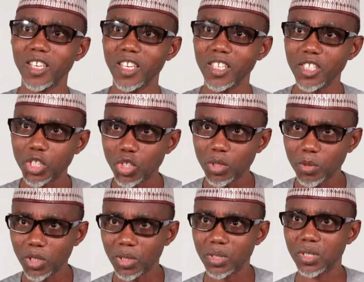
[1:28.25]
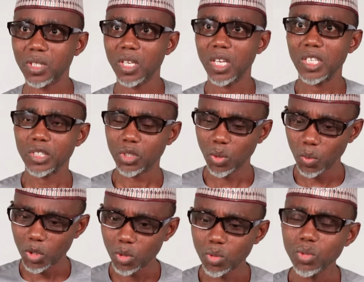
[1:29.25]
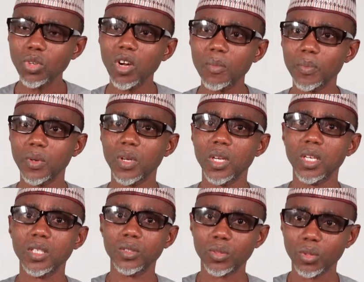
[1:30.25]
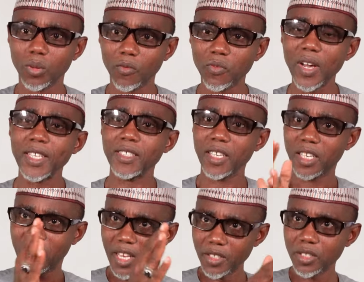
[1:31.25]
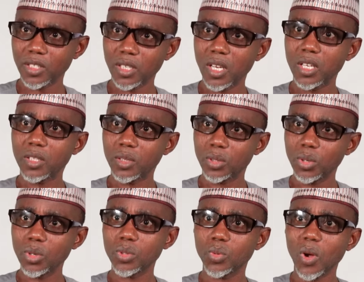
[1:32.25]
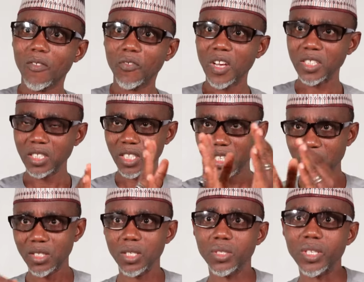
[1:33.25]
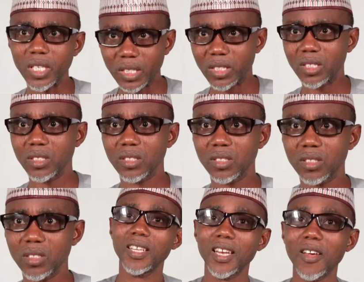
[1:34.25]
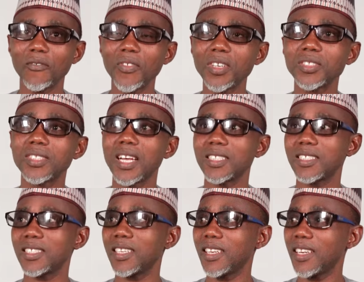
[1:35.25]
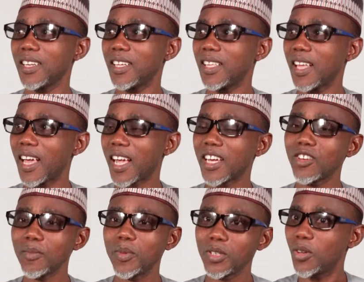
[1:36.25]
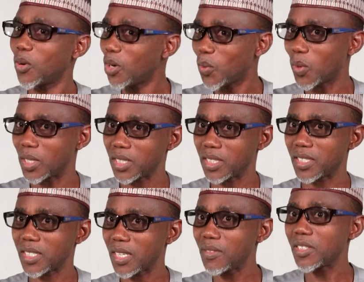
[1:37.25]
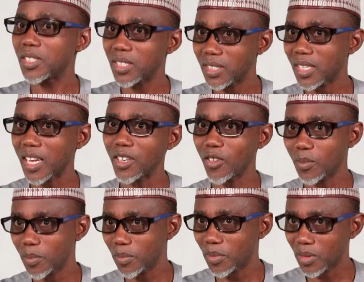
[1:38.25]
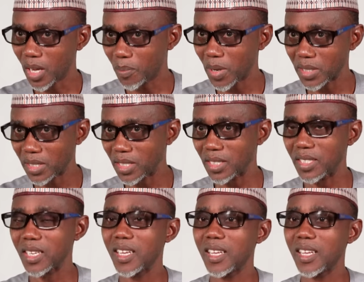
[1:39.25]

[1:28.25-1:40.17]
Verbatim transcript: in the scriptures. So we stood up to fight against those who are fighting against the state. I felt that I cannot be the only one receiving this kind of capacity